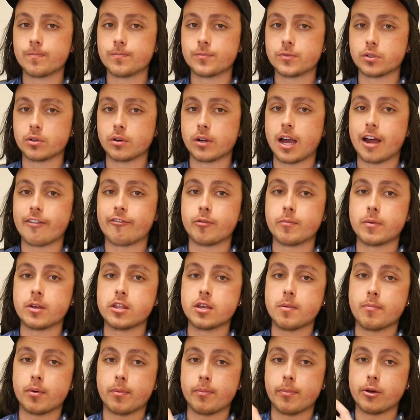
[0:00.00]
So God forbid the
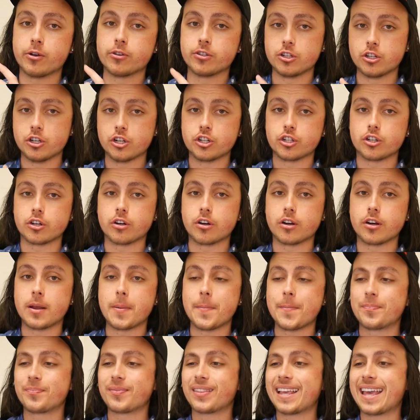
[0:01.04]
proposed insured
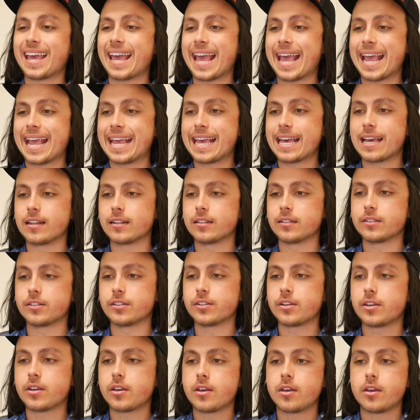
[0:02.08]
and
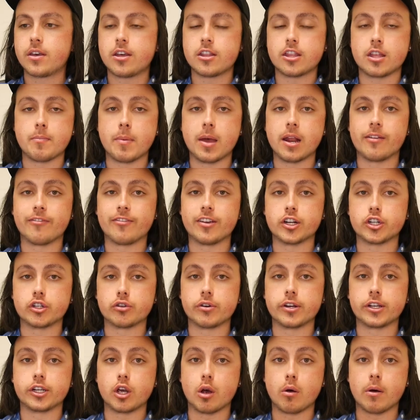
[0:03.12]
the
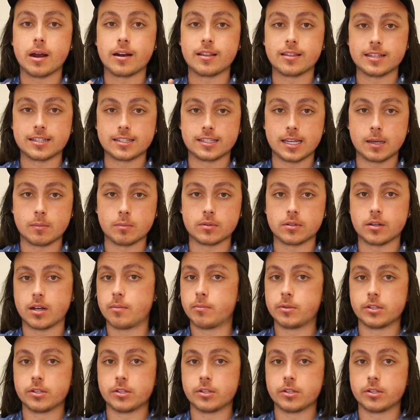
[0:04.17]
beneficiary go out at the same time.